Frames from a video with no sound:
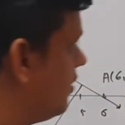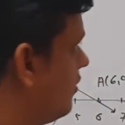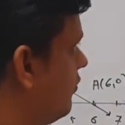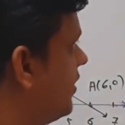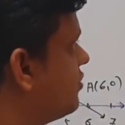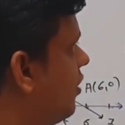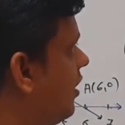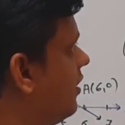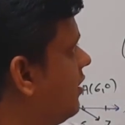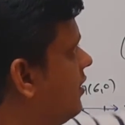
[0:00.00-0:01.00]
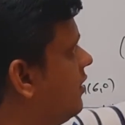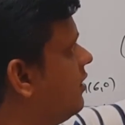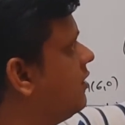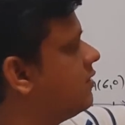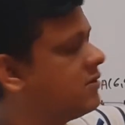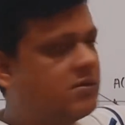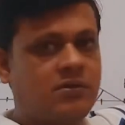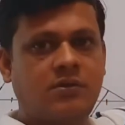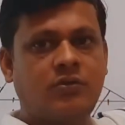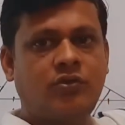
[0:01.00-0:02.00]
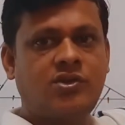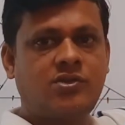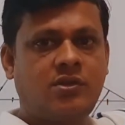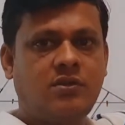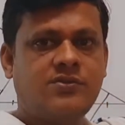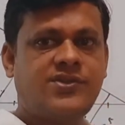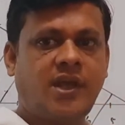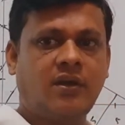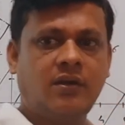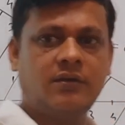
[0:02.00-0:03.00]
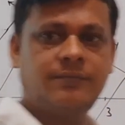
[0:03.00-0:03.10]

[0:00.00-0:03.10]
we solve question second.